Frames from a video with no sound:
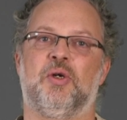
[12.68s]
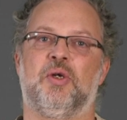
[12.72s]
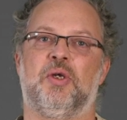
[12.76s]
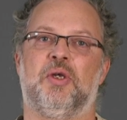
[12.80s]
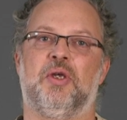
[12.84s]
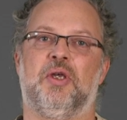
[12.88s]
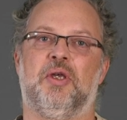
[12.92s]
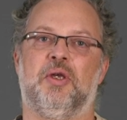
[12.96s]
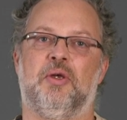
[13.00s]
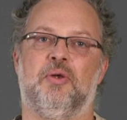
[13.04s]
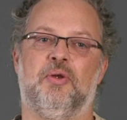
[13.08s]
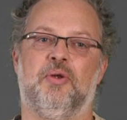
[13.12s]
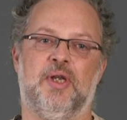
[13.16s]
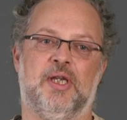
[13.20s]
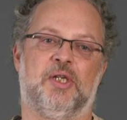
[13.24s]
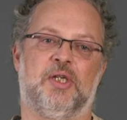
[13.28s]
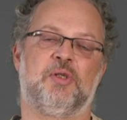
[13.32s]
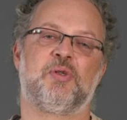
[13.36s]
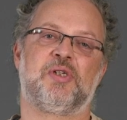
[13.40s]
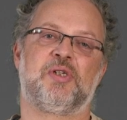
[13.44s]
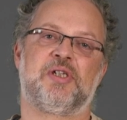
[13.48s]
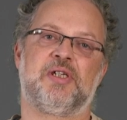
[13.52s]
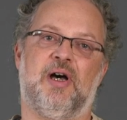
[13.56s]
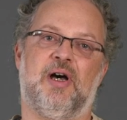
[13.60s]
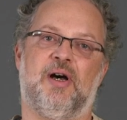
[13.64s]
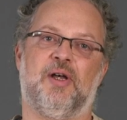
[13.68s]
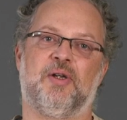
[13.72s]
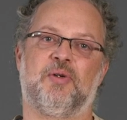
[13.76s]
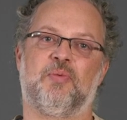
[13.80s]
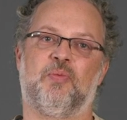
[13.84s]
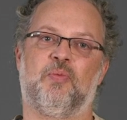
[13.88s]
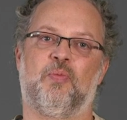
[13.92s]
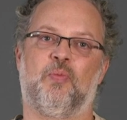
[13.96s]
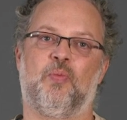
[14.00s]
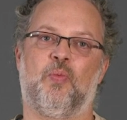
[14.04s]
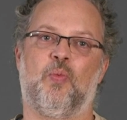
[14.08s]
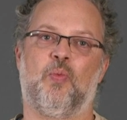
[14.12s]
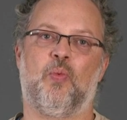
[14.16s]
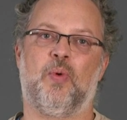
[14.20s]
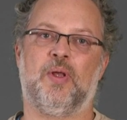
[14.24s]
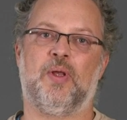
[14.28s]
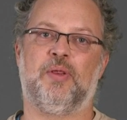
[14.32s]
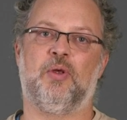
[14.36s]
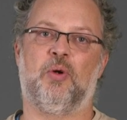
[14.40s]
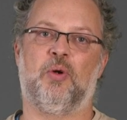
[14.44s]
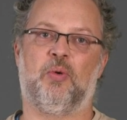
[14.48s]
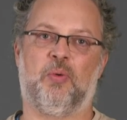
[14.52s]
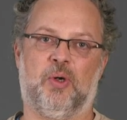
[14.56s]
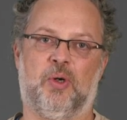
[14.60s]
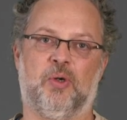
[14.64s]
you need to start with
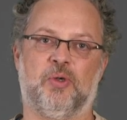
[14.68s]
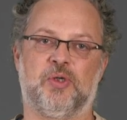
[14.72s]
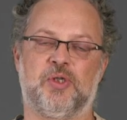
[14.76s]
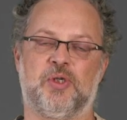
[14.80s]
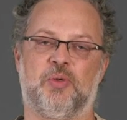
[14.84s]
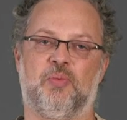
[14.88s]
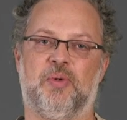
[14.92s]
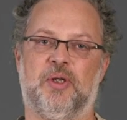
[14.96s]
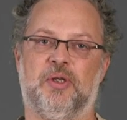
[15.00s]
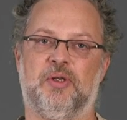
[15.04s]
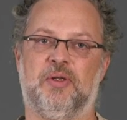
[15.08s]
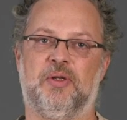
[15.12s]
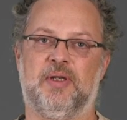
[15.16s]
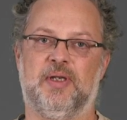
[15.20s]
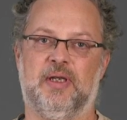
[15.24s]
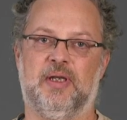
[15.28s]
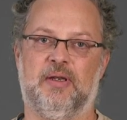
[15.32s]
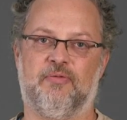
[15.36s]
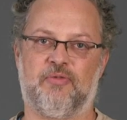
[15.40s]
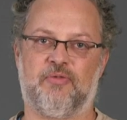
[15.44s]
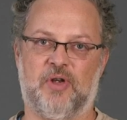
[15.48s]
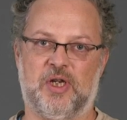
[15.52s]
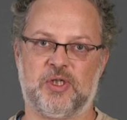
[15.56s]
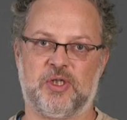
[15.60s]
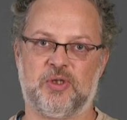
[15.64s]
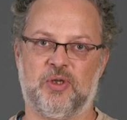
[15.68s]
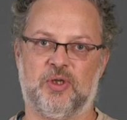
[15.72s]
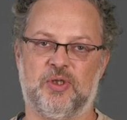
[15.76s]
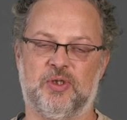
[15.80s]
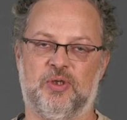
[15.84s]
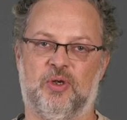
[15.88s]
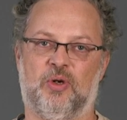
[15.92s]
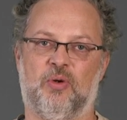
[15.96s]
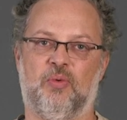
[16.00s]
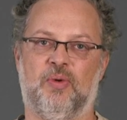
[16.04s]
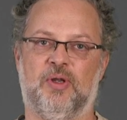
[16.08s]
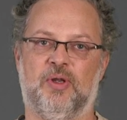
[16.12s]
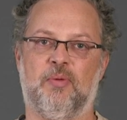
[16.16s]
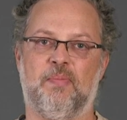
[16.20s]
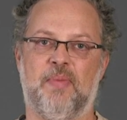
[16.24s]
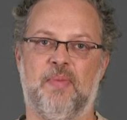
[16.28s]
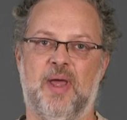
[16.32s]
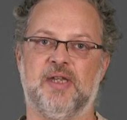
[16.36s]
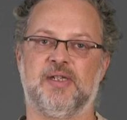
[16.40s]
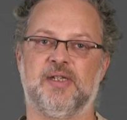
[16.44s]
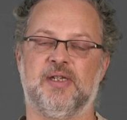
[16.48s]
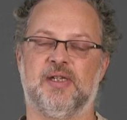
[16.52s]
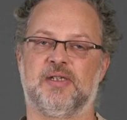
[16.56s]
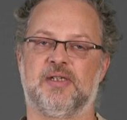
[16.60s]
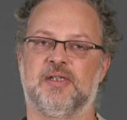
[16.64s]
the roots, with the infrastructure, with the
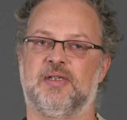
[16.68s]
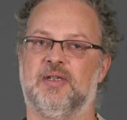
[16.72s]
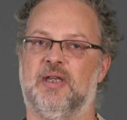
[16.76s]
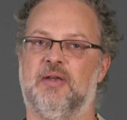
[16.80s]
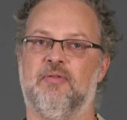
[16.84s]
basics.